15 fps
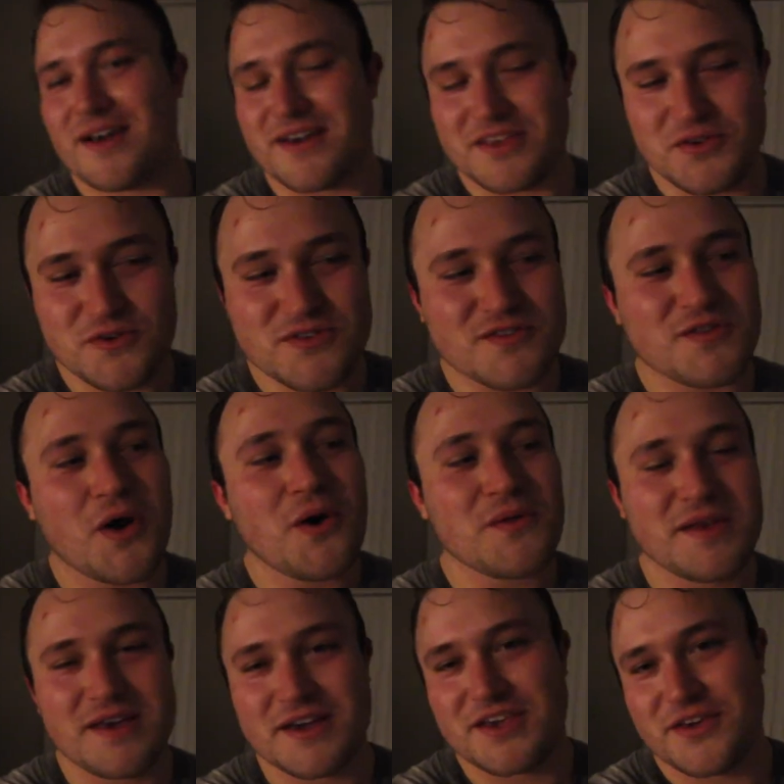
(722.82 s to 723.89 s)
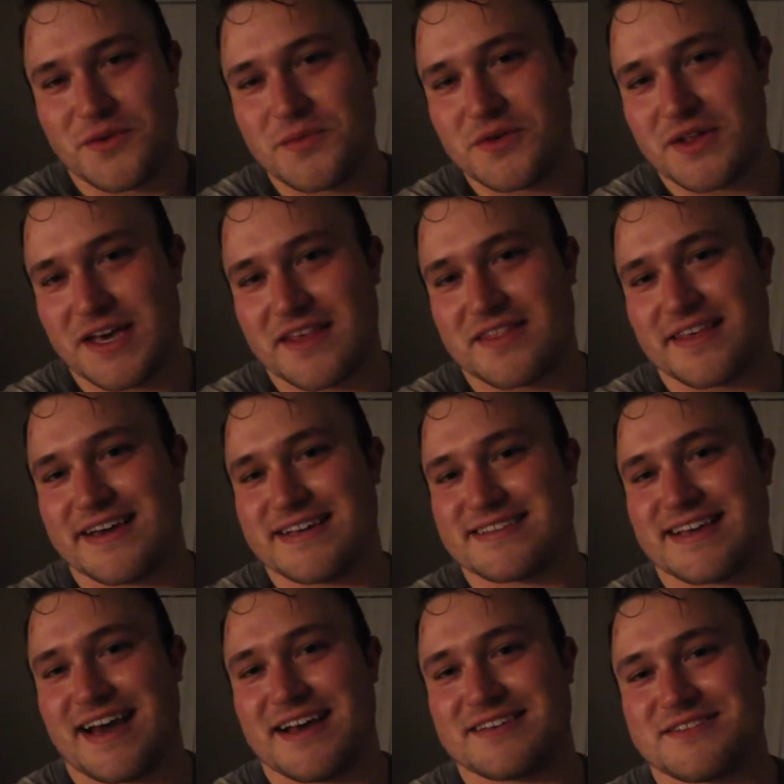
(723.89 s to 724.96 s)
You slowly accumulate
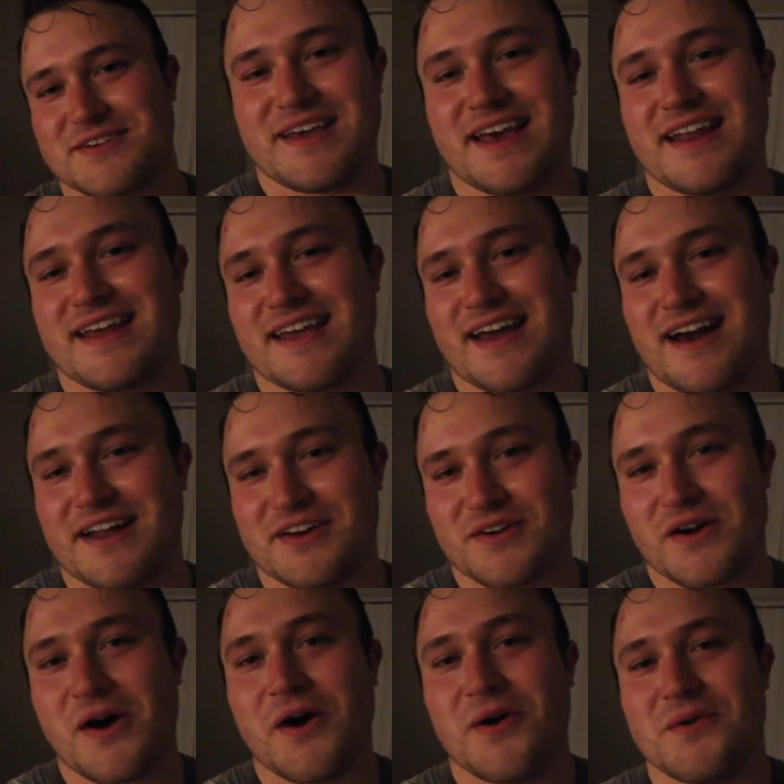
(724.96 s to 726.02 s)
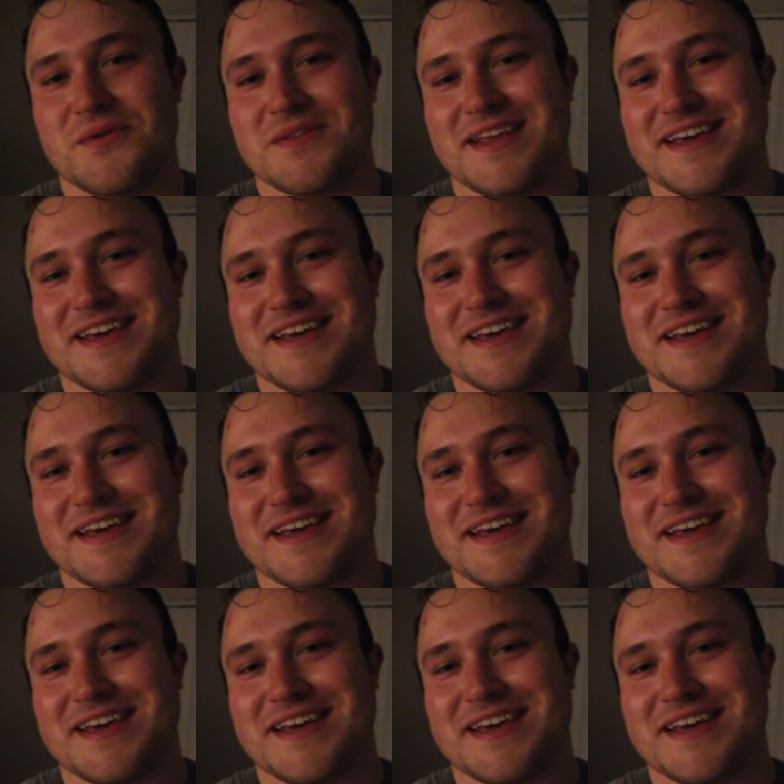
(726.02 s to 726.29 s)
things as you're getting on your own.